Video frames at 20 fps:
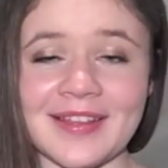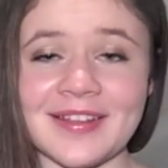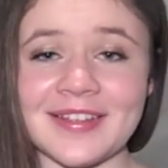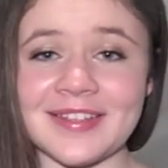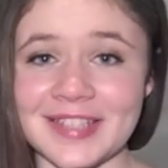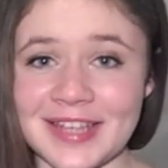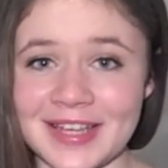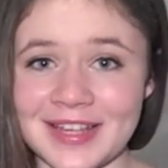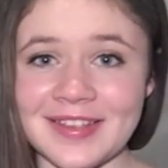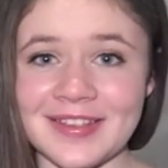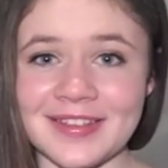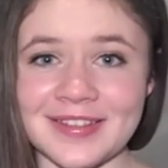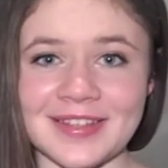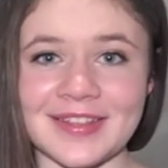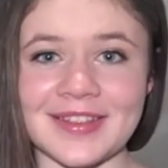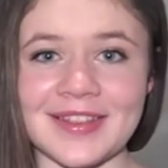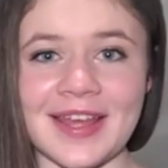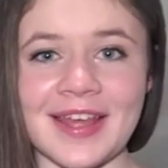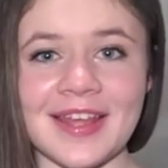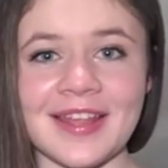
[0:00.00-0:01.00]
Jess
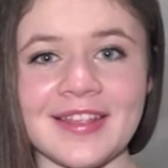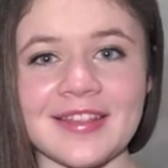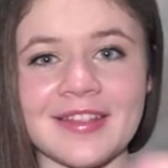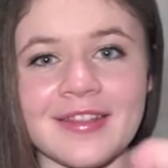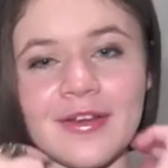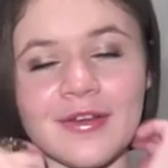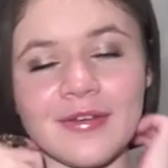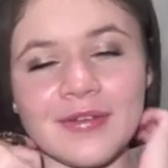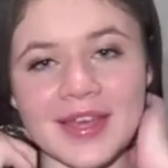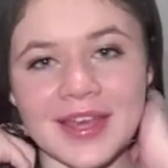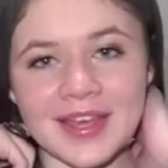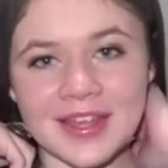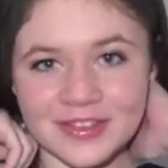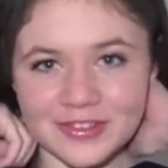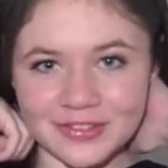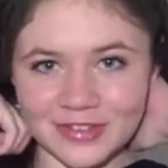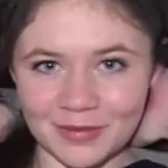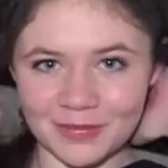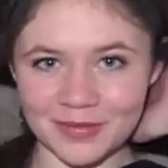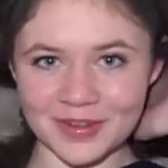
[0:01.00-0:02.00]
did that, so yeah,
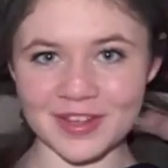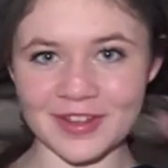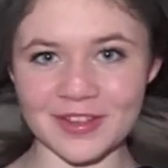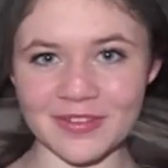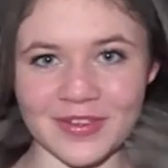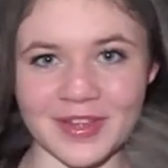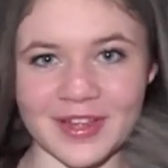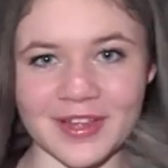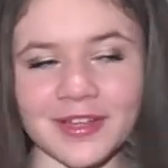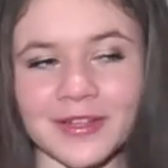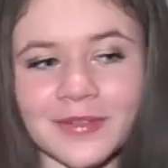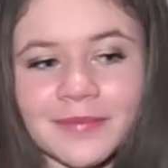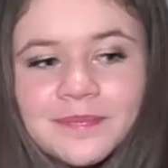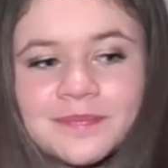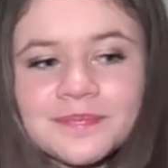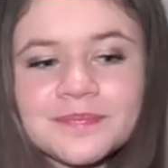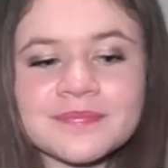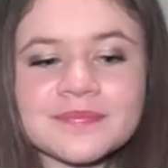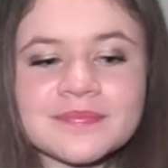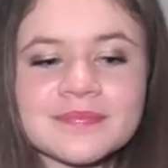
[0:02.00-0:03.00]
straight because of her.
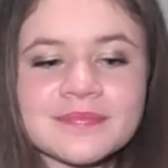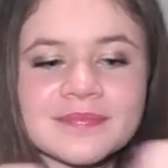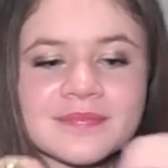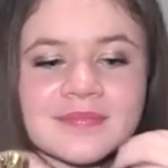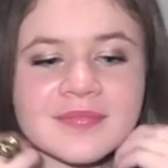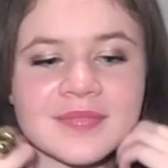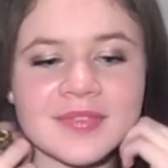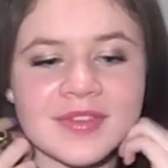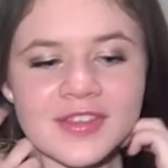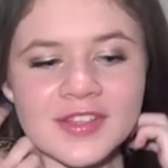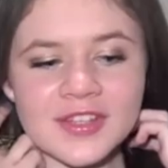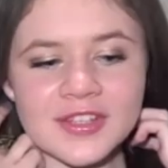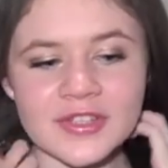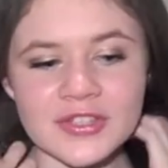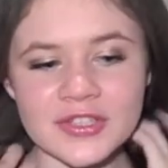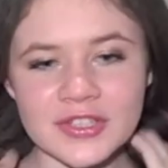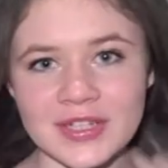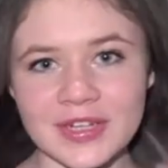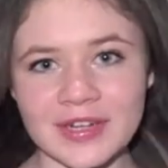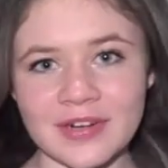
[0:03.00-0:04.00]

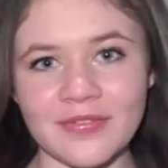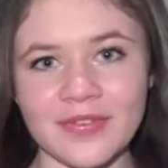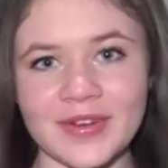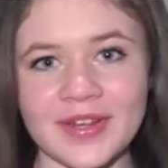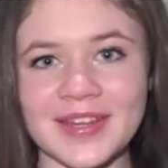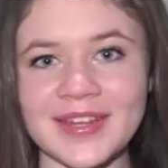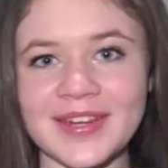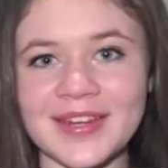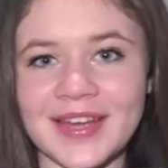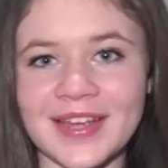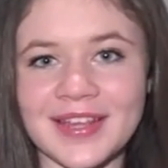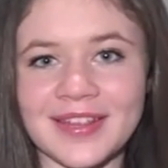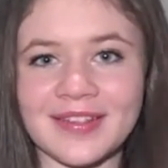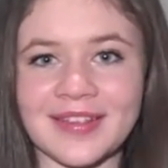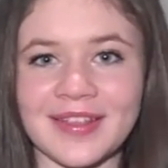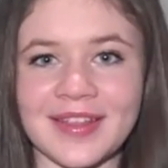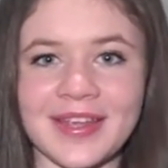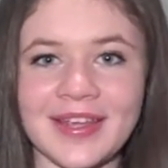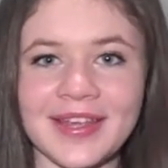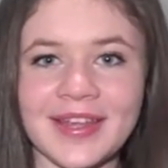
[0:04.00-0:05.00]
She did it really
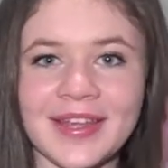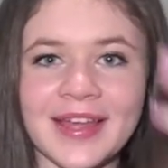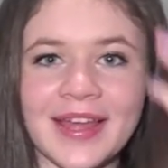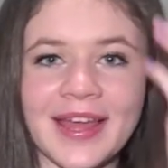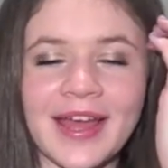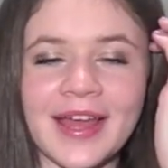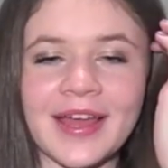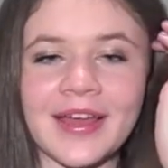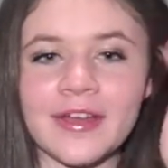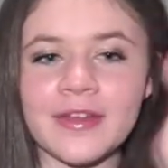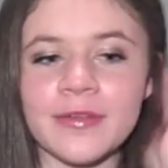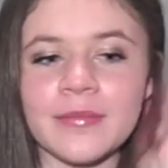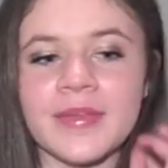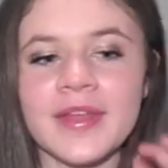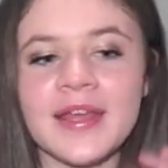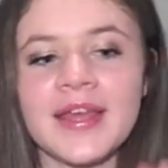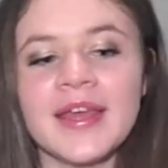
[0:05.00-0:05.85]
nicely, and